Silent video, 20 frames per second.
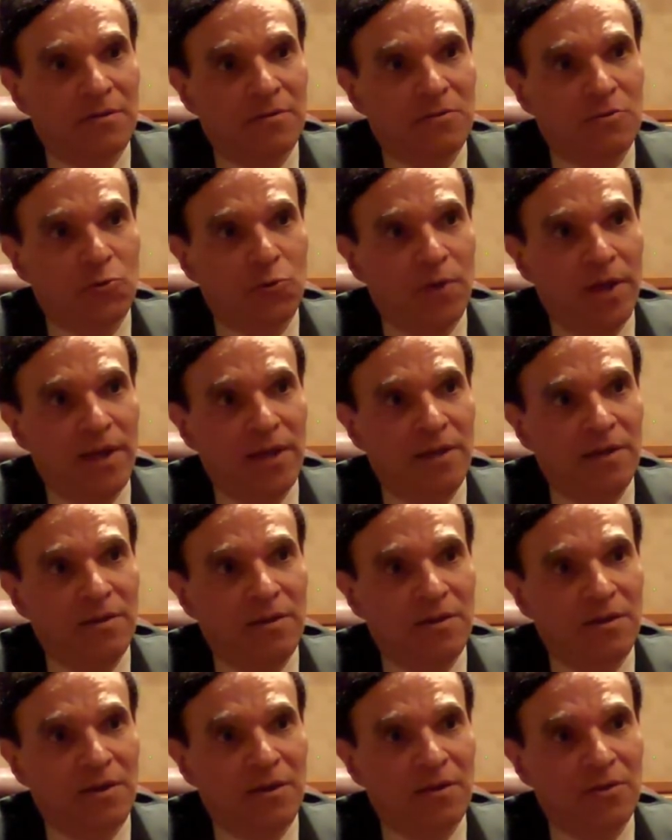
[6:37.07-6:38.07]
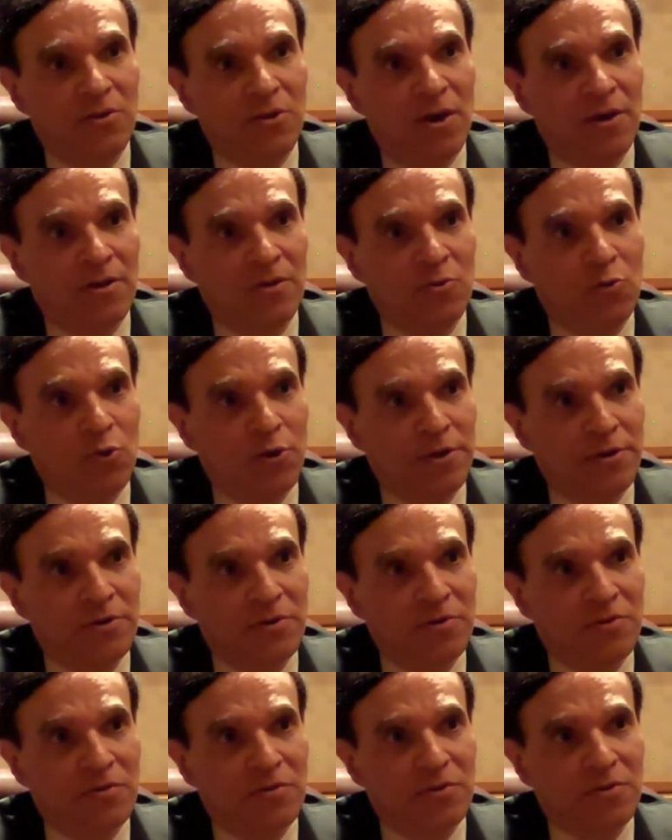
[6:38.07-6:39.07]
train young
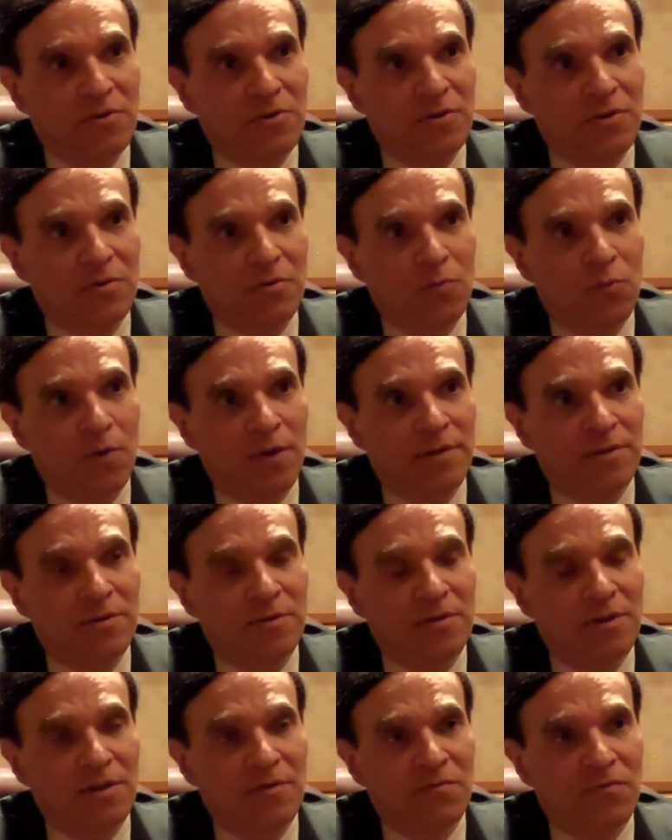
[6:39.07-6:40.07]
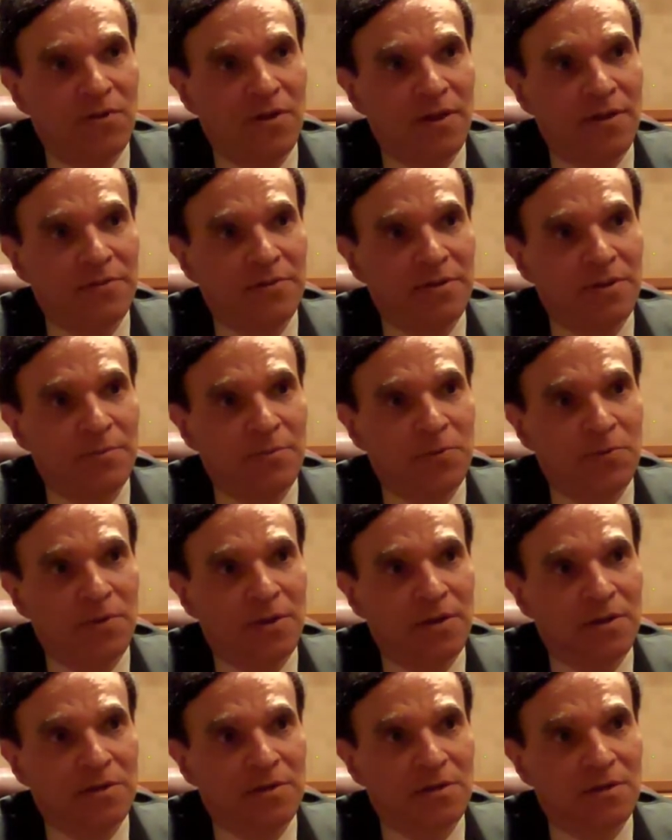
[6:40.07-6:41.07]
lawyers who want to get involved in
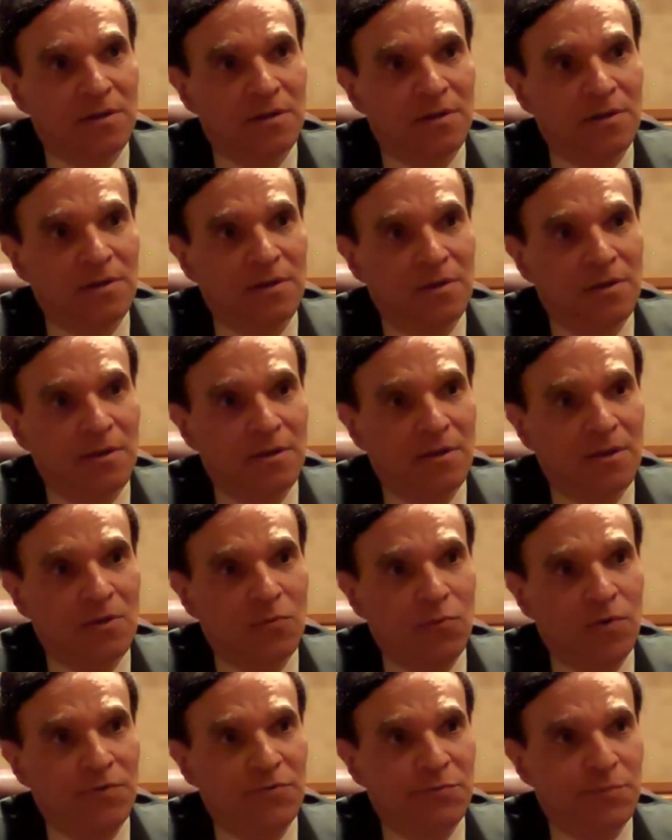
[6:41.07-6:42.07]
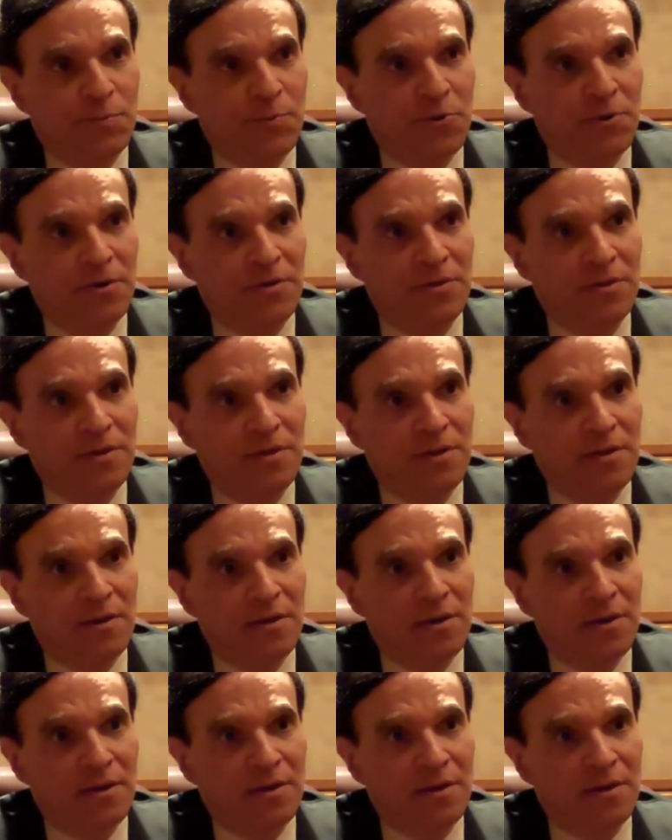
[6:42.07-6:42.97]
immigration. We spurred the